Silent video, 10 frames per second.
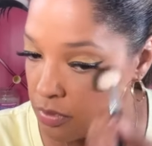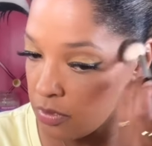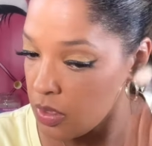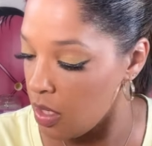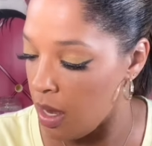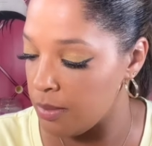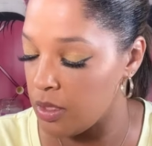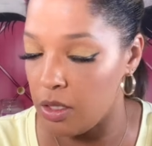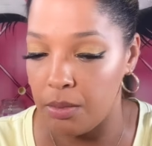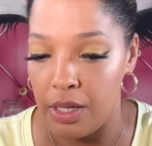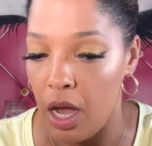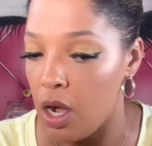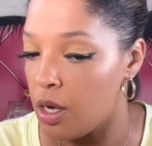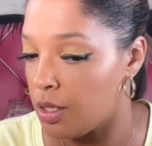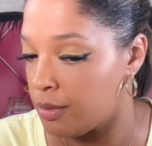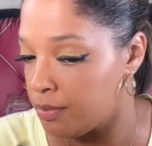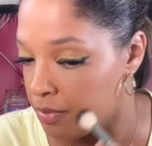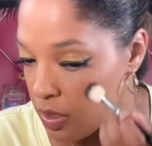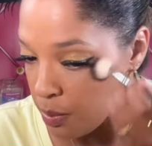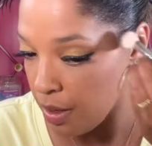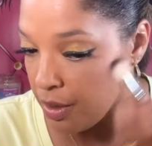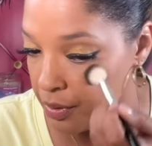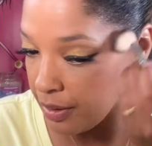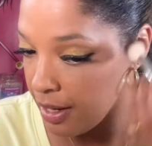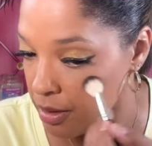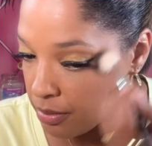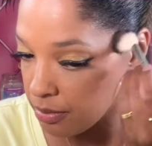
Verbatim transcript: So I'm just gonna be all sparkled out.